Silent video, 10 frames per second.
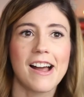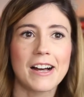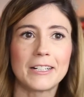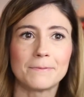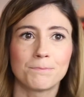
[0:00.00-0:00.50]

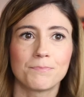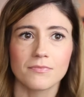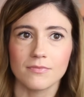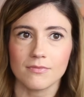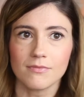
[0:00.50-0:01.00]

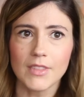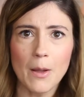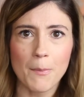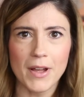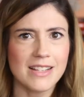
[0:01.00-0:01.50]

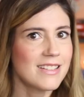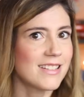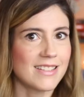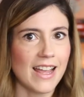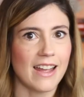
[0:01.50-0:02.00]
But
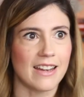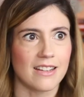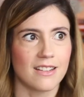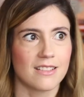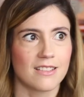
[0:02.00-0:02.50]

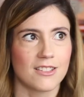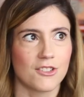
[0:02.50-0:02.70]
instead